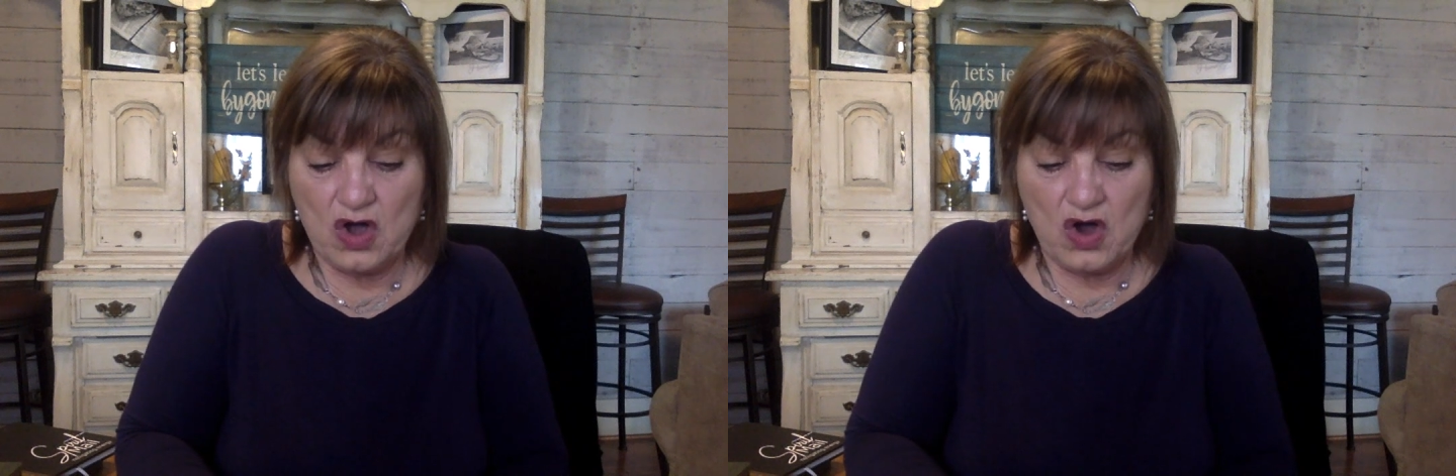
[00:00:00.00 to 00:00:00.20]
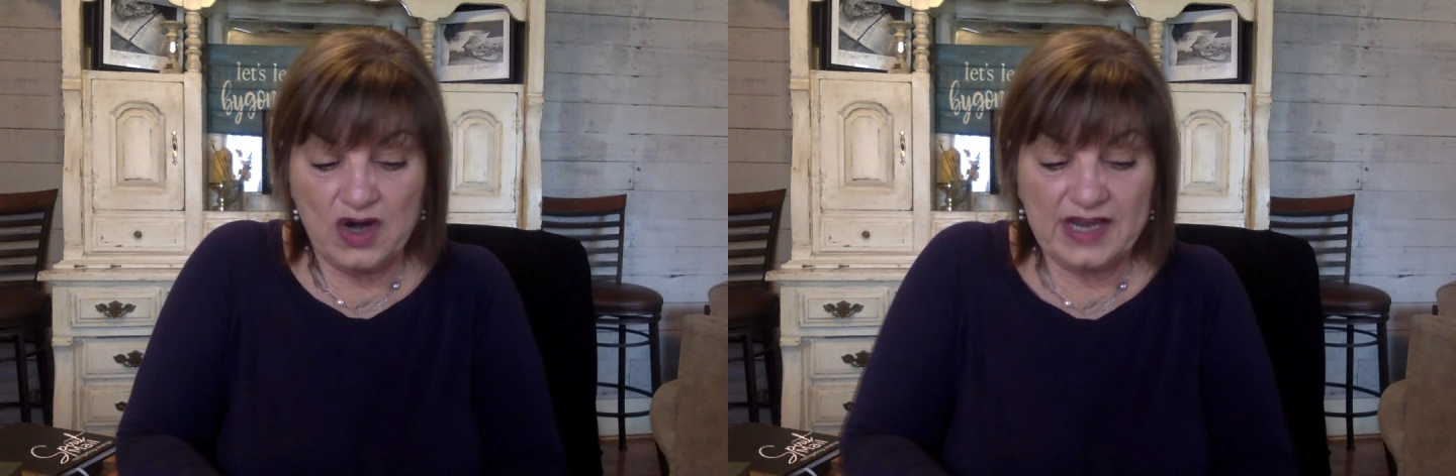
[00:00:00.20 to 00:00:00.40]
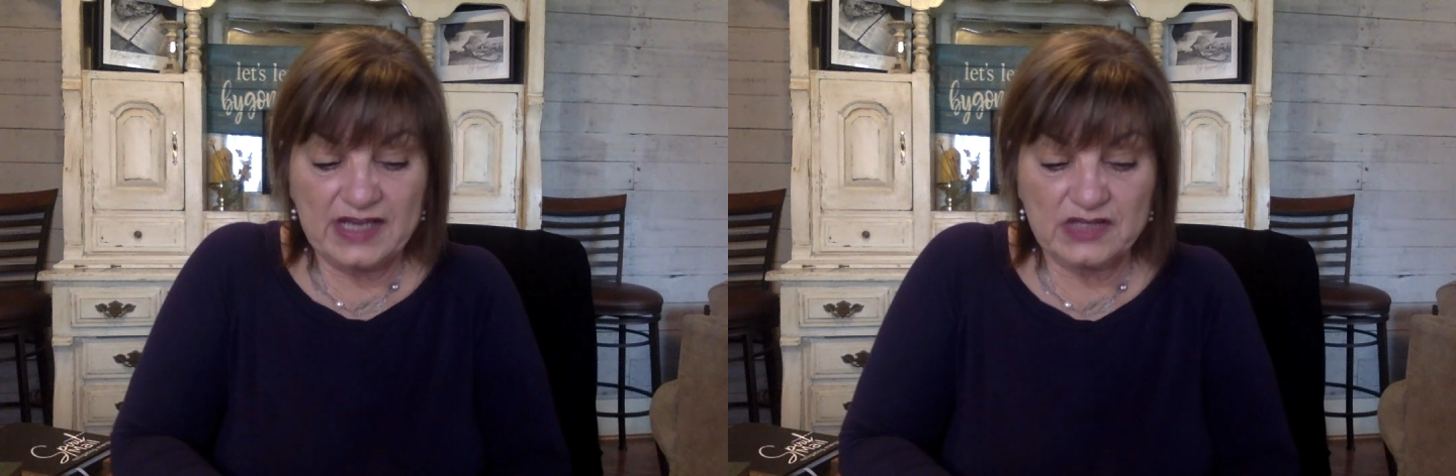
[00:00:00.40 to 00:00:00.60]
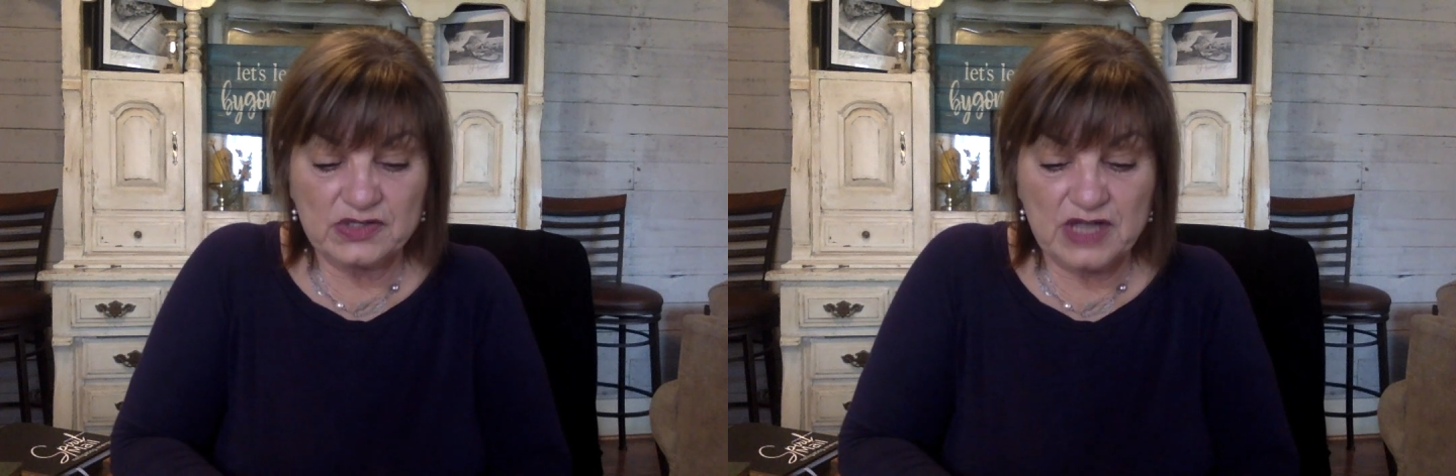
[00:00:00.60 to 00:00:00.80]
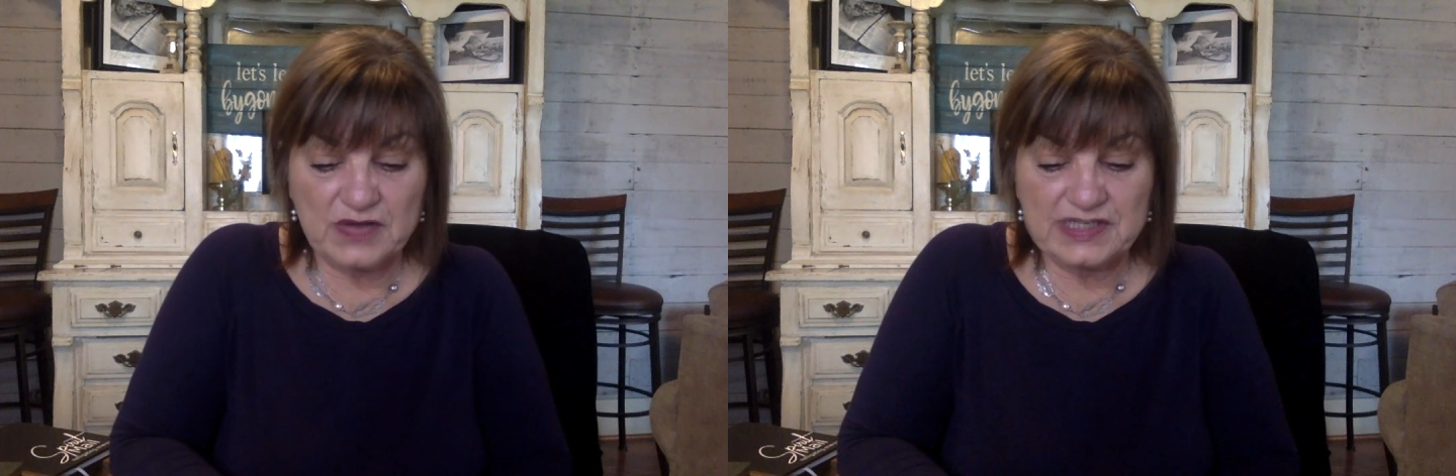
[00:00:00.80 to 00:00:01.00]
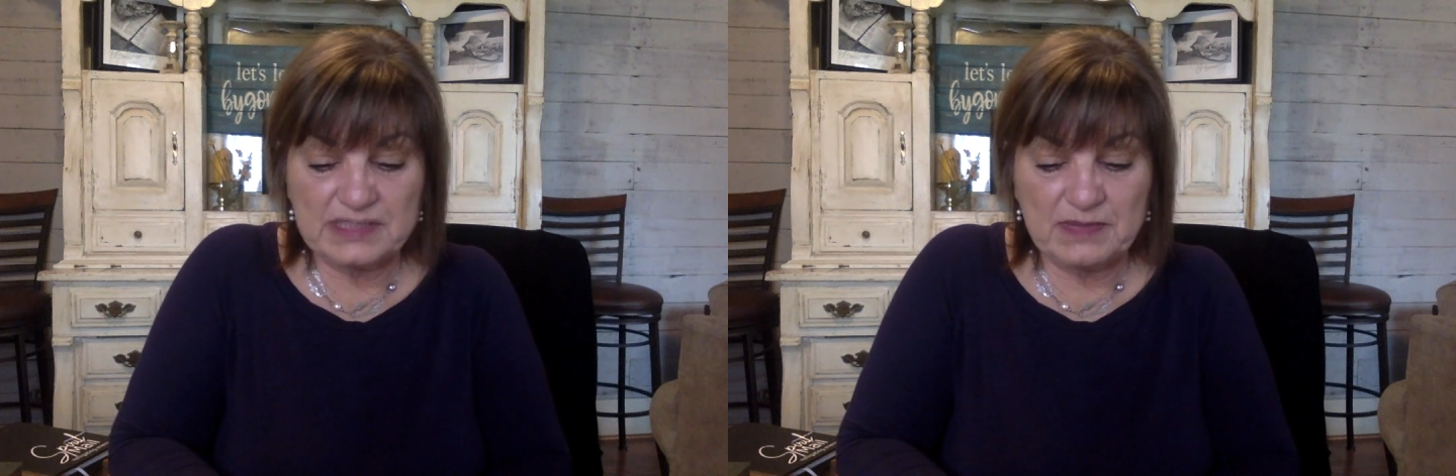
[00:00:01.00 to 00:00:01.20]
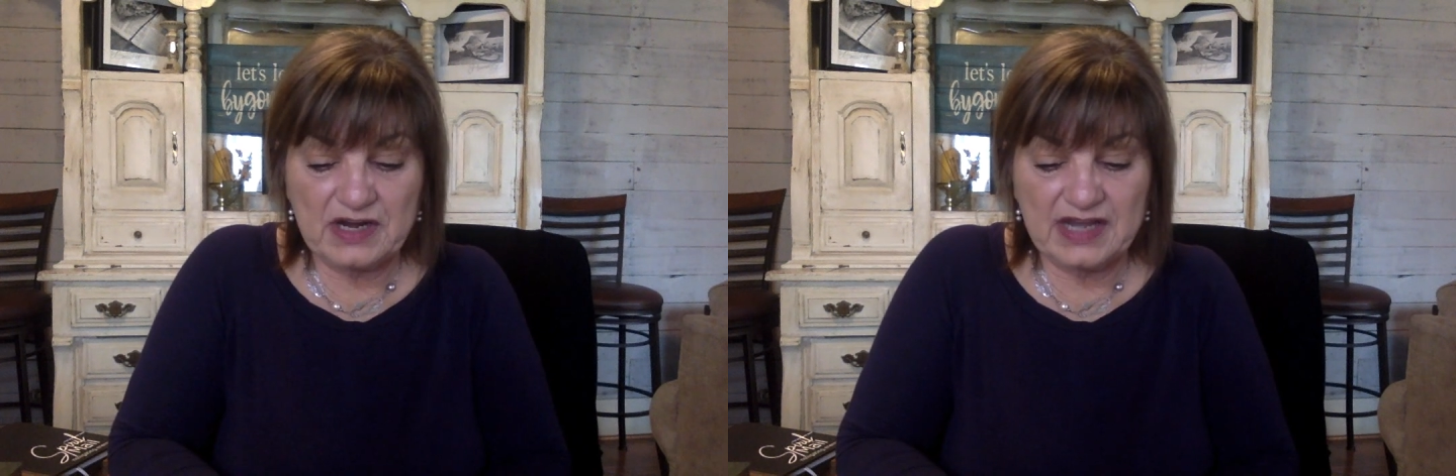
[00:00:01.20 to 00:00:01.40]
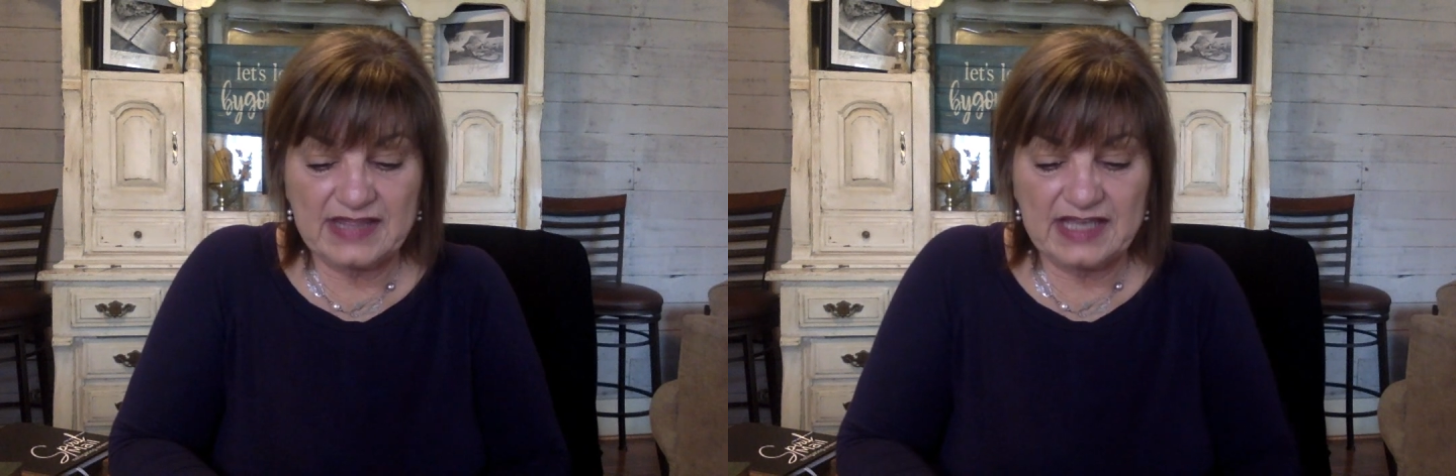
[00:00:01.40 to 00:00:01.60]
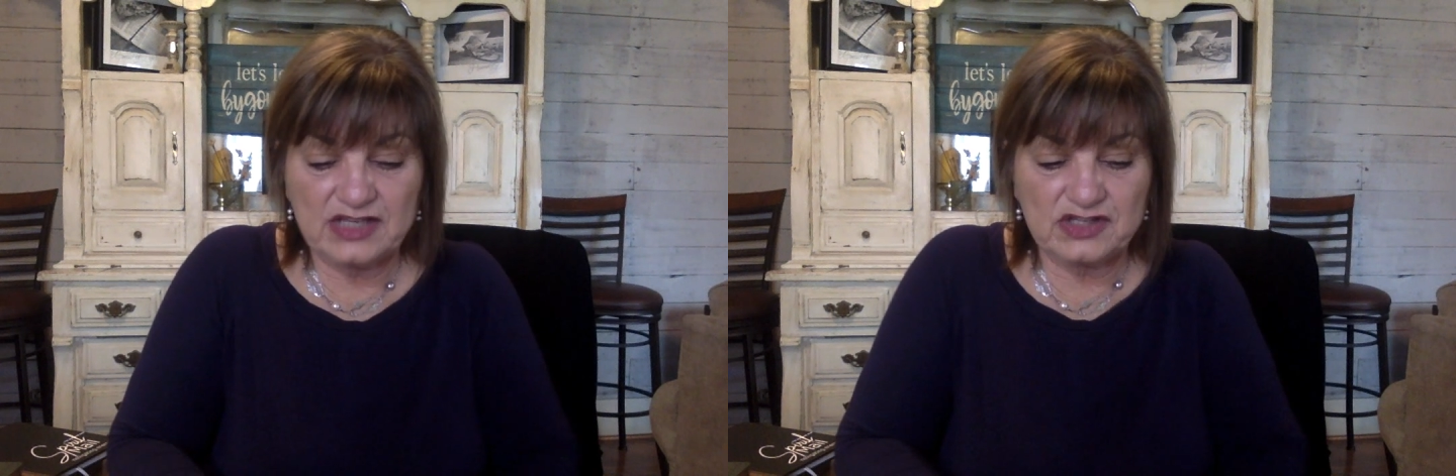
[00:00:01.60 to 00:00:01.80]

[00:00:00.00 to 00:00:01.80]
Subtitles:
archangels, Holy Spirit, I thank you